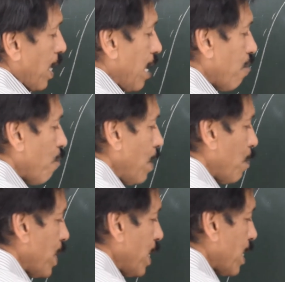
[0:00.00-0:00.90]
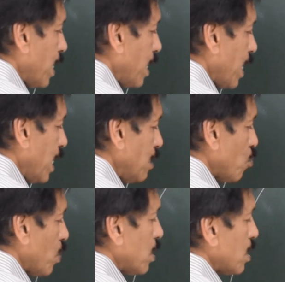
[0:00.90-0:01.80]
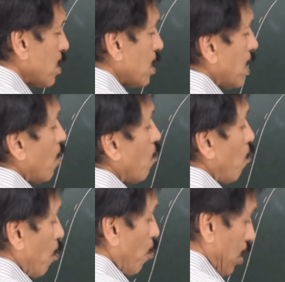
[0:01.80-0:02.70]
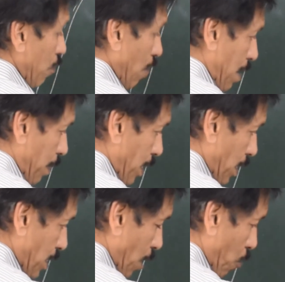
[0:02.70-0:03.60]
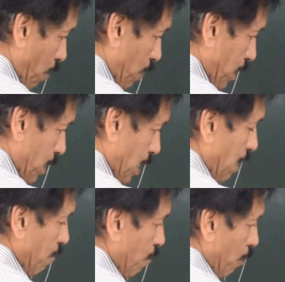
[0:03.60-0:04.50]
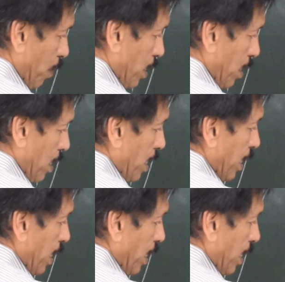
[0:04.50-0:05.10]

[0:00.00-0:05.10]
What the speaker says: If my predicted range was 4.5 meters, I would have turned left from here.